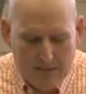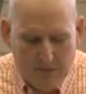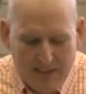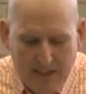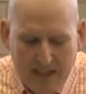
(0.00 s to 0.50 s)

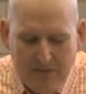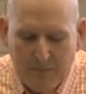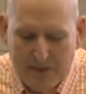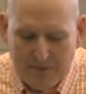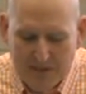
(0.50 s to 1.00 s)
But they
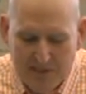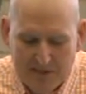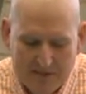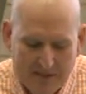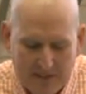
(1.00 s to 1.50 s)
left
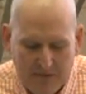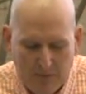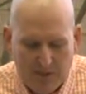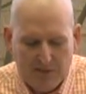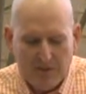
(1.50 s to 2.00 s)
Memphis on
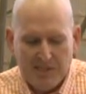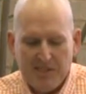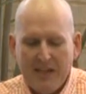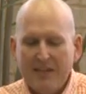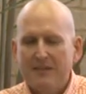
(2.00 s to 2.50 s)
February
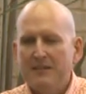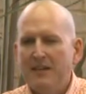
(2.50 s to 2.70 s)
22nd